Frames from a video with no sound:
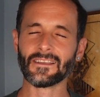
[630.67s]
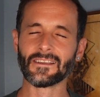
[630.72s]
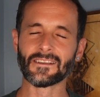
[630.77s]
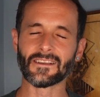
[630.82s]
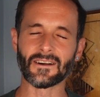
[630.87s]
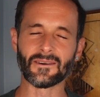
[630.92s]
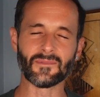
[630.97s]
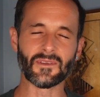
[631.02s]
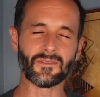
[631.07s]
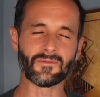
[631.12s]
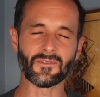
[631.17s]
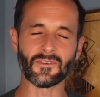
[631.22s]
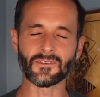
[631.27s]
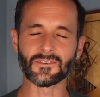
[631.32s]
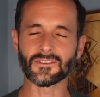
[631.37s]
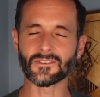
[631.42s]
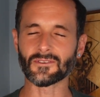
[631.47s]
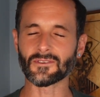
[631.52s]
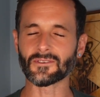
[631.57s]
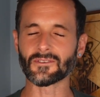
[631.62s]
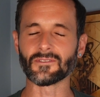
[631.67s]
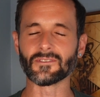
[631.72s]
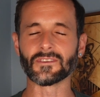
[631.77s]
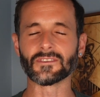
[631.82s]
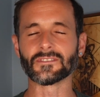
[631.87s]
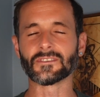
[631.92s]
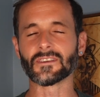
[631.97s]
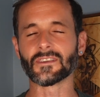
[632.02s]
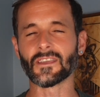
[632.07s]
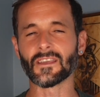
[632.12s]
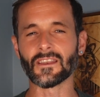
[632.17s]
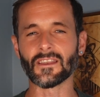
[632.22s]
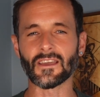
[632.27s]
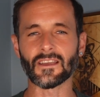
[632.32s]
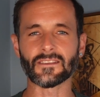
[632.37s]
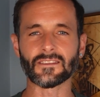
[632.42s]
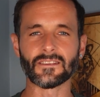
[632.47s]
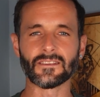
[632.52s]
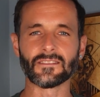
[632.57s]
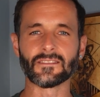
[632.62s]
coming full circle into
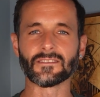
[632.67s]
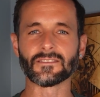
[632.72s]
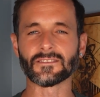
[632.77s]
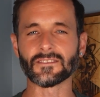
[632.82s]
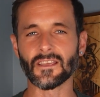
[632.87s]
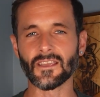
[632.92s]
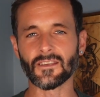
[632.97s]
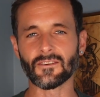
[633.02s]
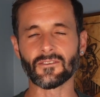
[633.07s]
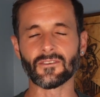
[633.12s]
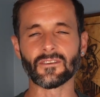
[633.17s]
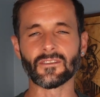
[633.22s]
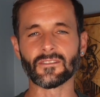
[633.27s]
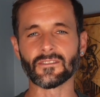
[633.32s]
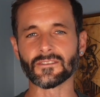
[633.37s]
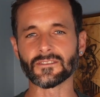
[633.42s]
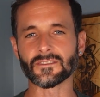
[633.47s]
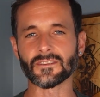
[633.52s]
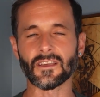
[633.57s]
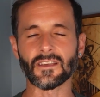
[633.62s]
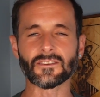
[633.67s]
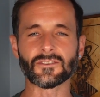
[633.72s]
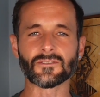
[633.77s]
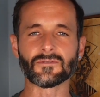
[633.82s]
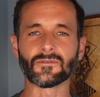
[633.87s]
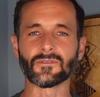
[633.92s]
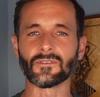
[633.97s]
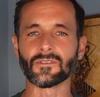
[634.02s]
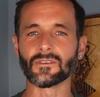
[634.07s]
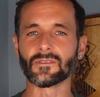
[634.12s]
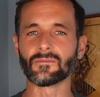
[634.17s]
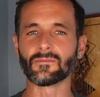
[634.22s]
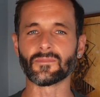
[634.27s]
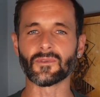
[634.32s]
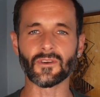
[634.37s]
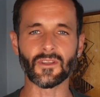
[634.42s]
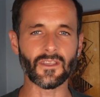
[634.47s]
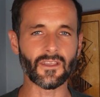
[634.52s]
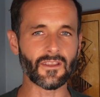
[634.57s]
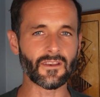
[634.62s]
connecting the sacred and the sexual and
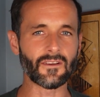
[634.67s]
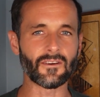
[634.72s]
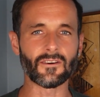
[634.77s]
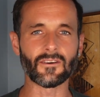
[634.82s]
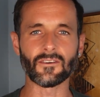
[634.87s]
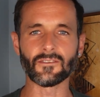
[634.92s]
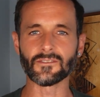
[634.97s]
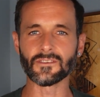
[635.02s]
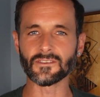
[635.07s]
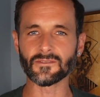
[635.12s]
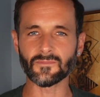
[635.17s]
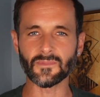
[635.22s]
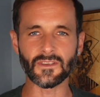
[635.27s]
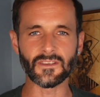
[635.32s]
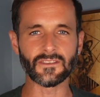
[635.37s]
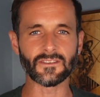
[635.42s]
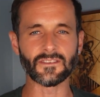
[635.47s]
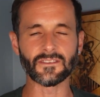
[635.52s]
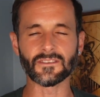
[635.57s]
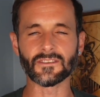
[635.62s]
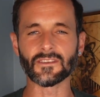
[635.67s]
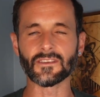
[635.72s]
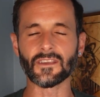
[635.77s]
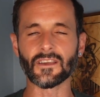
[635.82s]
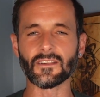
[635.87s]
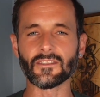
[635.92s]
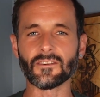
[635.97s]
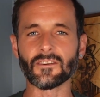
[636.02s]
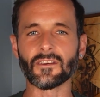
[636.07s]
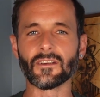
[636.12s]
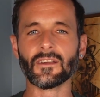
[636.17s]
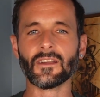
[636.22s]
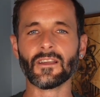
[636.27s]
bringing all these pieces together